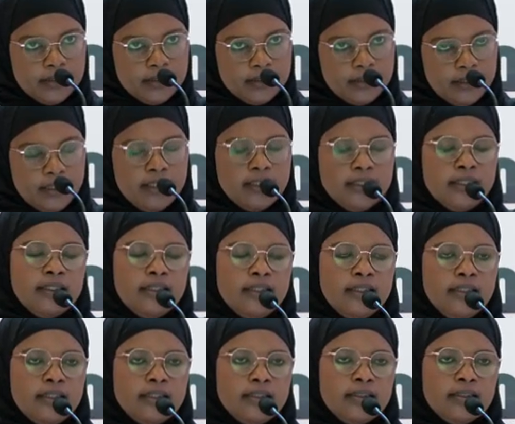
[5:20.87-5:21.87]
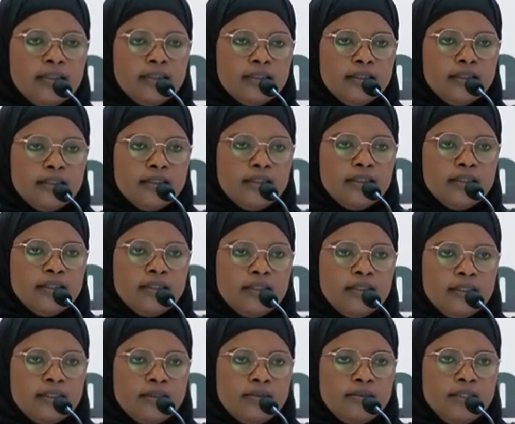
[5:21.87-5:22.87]
And
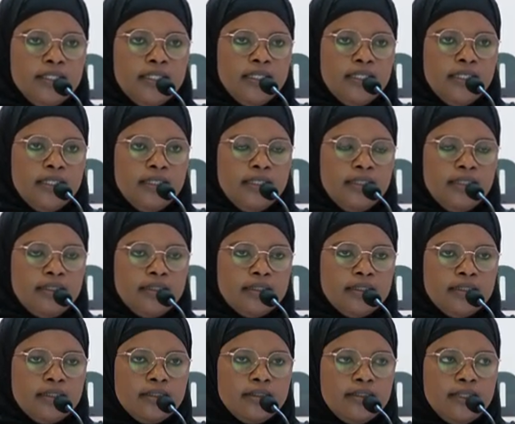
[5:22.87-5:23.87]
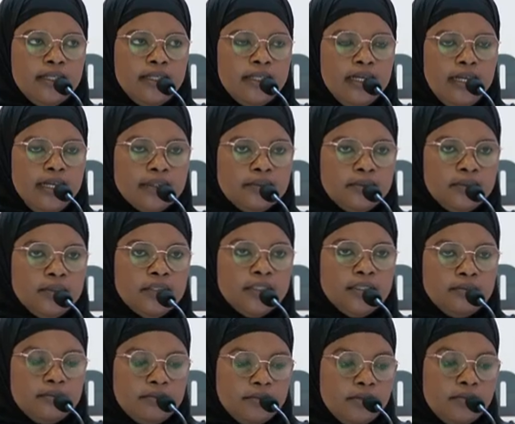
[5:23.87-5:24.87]
we realized,
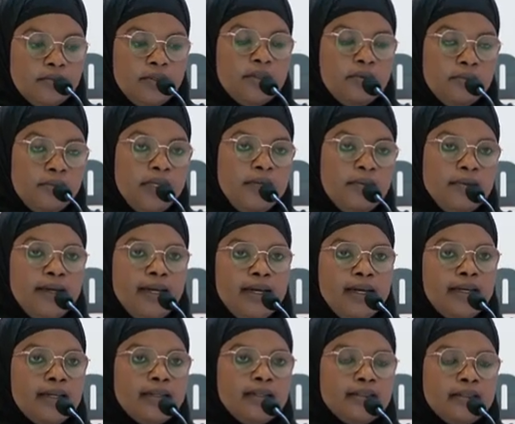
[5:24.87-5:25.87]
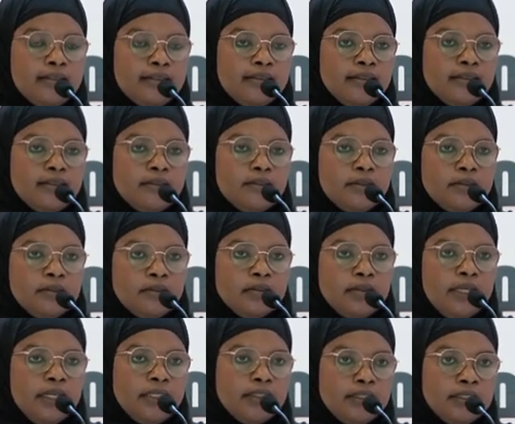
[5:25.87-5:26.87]
because we were
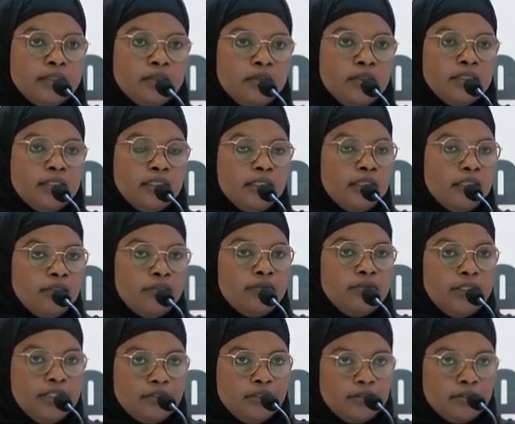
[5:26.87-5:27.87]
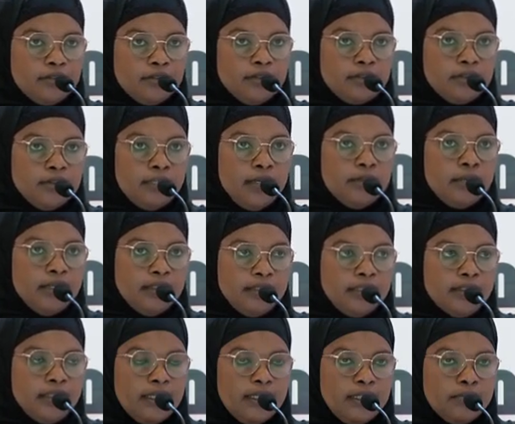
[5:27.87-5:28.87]
discussing a lot of issues about
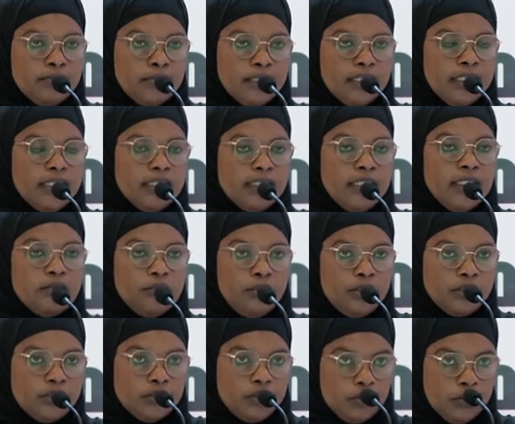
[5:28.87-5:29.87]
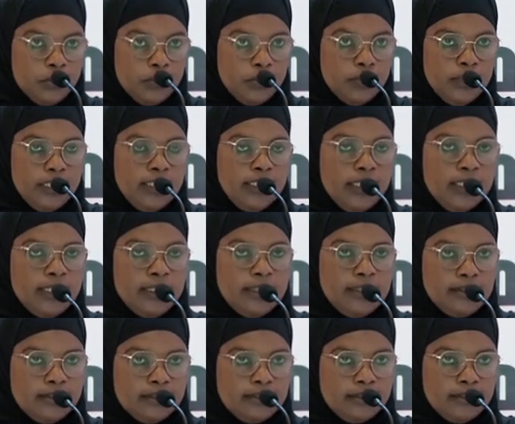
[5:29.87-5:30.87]
this arrangement. It was new in the
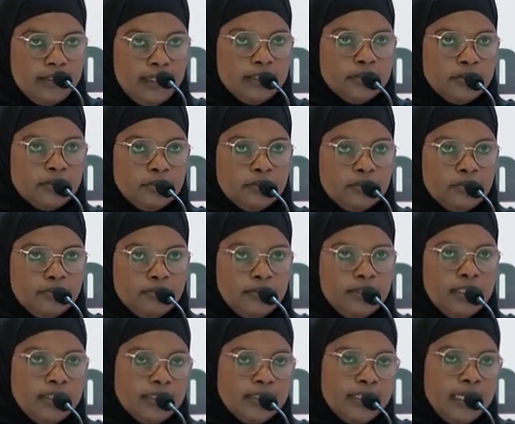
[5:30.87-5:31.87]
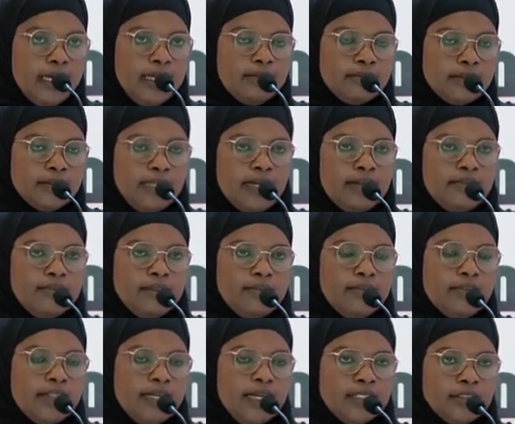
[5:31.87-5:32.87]
council for the Staff
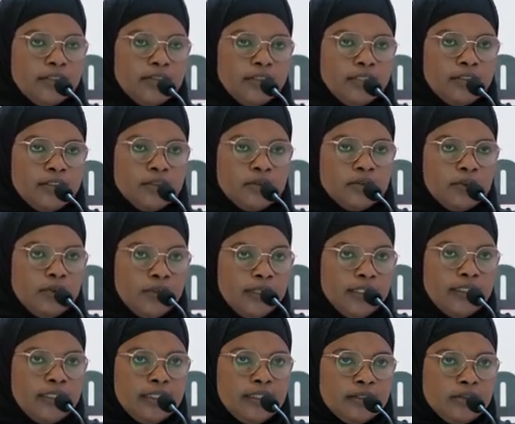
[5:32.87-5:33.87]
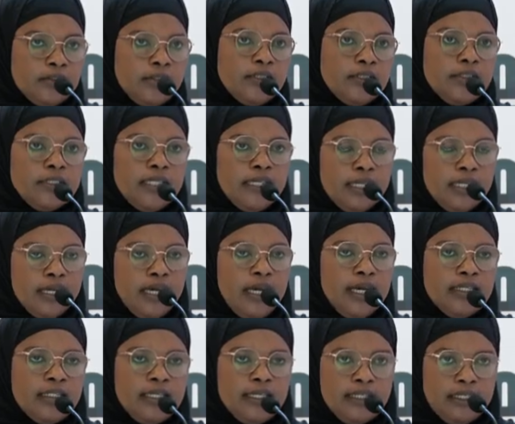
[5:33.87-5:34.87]
Welfare Association to undertake such
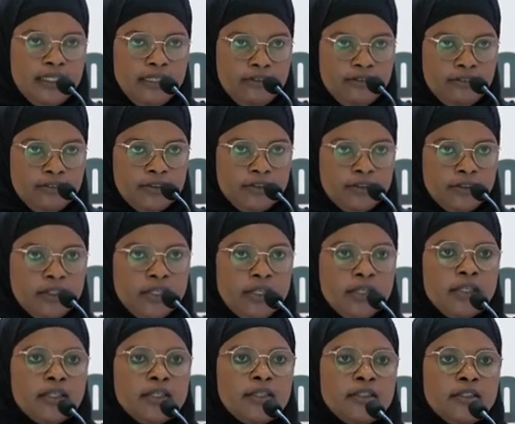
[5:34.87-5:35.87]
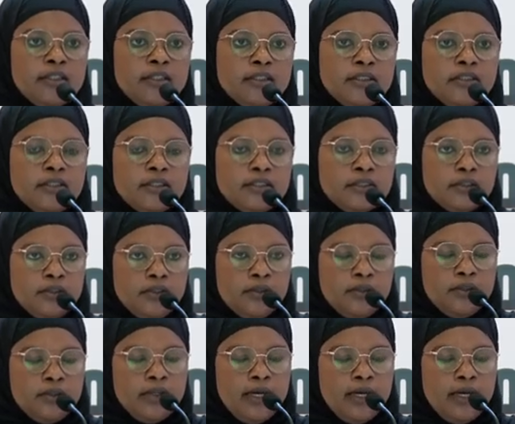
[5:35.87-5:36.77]
an endeavor. So